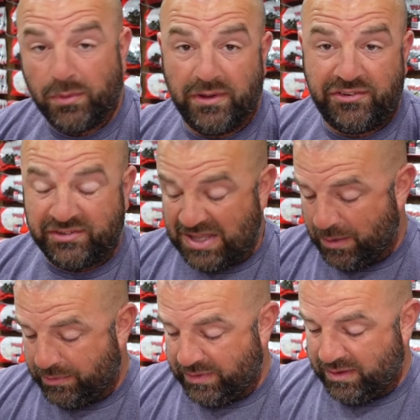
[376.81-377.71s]
will just slay
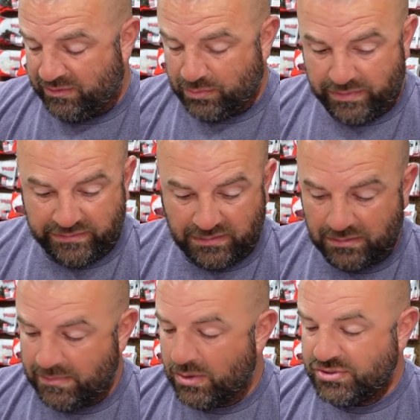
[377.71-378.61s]
with these with his
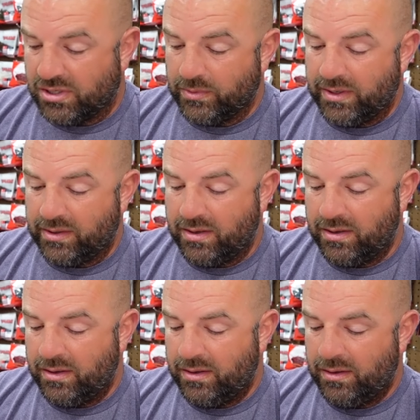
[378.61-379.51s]
little Mojo rig.
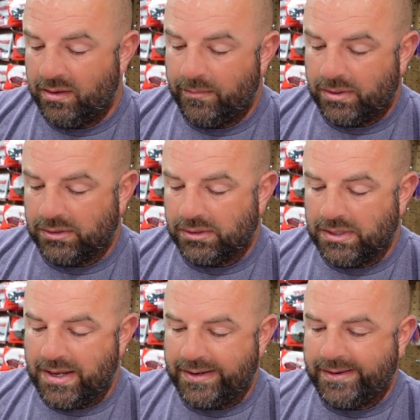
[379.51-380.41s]
Put a little
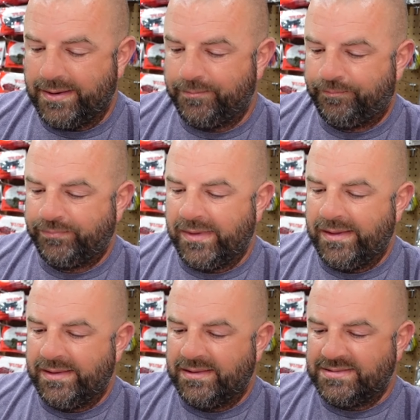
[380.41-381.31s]
like
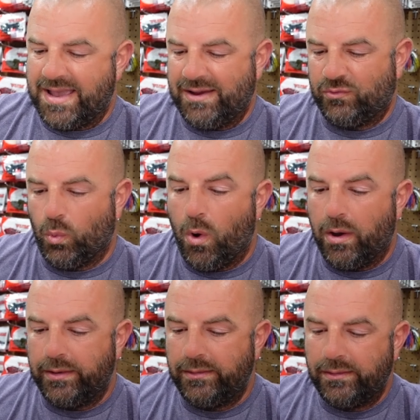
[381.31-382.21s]
size
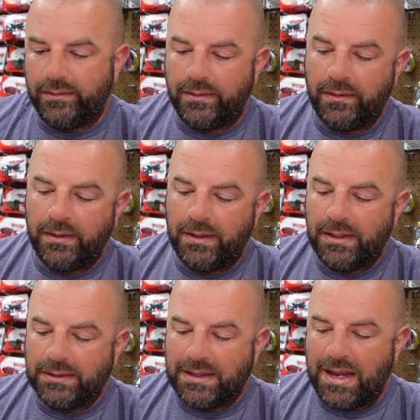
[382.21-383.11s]
1
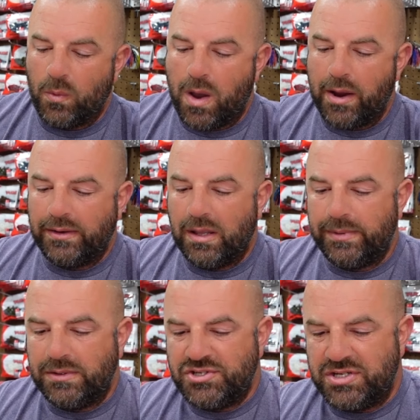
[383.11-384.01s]
light wire
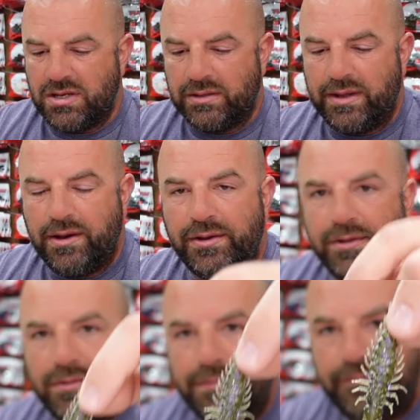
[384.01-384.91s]
EWG on there,
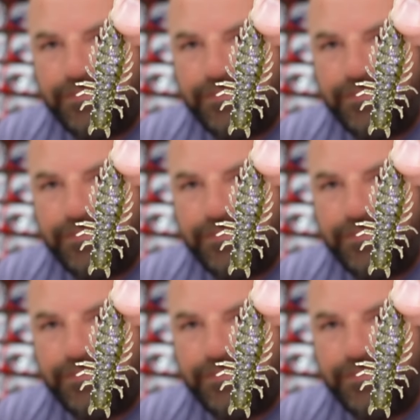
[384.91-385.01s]
dude.